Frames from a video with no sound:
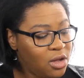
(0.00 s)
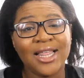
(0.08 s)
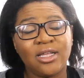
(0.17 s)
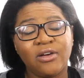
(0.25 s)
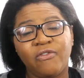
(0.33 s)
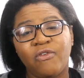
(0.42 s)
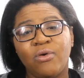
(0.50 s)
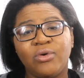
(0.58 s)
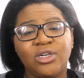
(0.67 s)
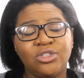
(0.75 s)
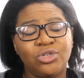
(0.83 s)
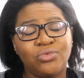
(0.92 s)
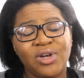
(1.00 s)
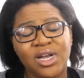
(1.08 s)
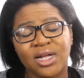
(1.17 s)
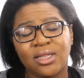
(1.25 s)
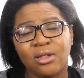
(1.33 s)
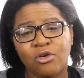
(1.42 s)
I look forward to
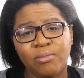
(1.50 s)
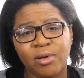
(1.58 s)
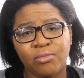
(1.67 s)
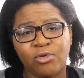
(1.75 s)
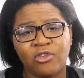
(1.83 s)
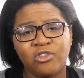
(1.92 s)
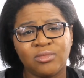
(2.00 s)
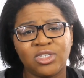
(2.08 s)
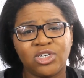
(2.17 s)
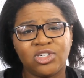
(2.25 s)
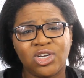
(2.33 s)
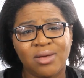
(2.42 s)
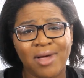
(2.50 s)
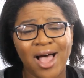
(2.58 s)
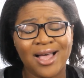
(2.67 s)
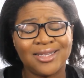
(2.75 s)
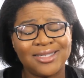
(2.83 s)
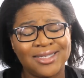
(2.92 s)
reading a little bit more from Sarah J.
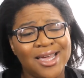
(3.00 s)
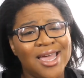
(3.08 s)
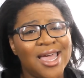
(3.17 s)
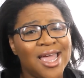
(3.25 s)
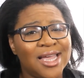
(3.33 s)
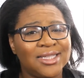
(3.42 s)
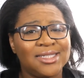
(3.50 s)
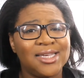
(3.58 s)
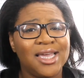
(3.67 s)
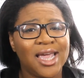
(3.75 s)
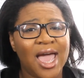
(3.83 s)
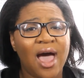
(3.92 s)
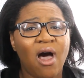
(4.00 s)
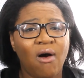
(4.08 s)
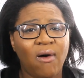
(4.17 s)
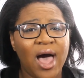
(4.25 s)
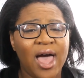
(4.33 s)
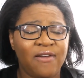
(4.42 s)
Maas and seeing
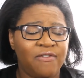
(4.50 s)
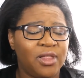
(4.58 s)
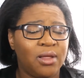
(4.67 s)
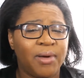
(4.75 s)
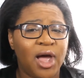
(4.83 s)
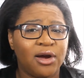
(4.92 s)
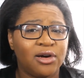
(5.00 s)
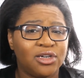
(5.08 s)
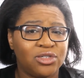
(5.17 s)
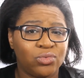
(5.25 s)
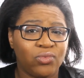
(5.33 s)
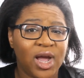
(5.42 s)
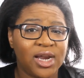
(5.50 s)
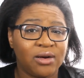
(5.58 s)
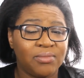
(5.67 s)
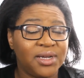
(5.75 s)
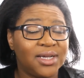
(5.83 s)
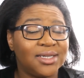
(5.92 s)
how I feel about her as a
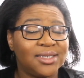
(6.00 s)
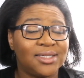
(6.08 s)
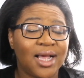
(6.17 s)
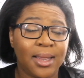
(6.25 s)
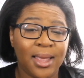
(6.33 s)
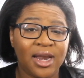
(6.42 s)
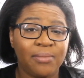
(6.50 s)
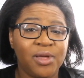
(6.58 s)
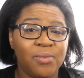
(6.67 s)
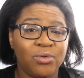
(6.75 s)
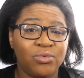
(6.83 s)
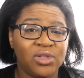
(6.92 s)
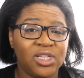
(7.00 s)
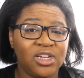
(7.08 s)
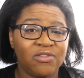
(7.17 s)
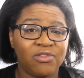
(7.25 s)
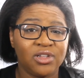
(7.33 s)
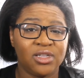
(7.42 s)
writer, because a lot of people are really
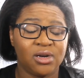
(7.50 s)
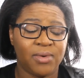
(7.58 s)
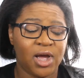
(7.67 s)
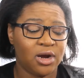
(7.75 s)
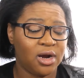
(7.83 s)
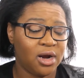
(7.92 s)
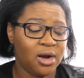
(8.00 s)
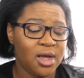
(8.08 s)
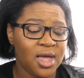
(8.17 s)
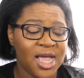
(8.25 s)
conflicted about her.